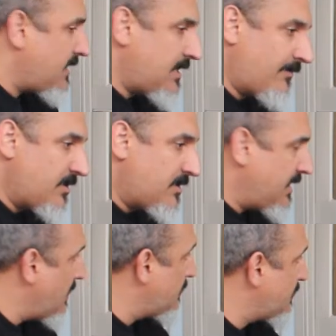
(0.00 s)
and
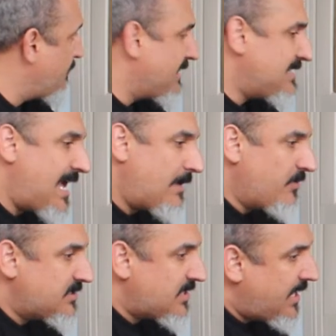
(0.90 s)
everything else. Yeah. My dad
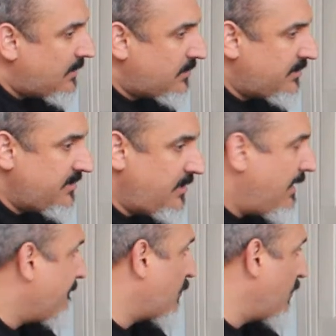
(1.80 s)
retired a
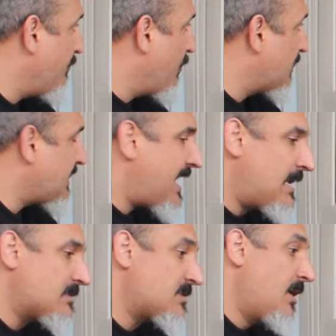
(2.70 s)
year after we bought the
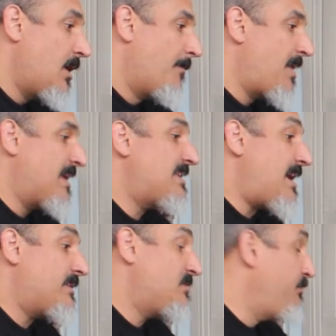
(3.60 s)
house. My
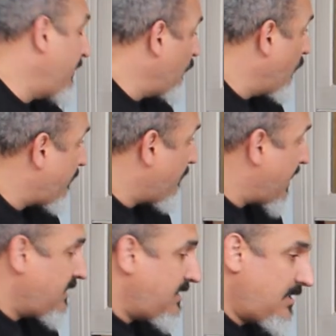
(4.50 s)
dad's been with
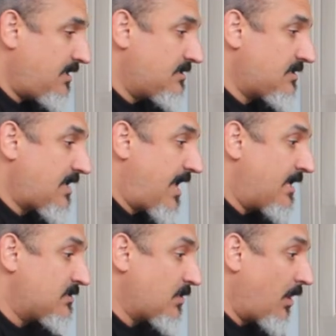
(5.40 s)
my kids
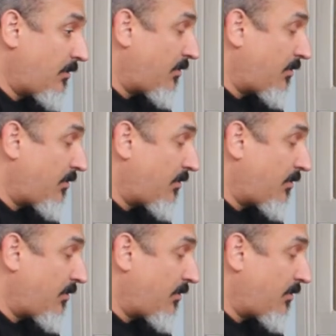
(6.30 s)
as a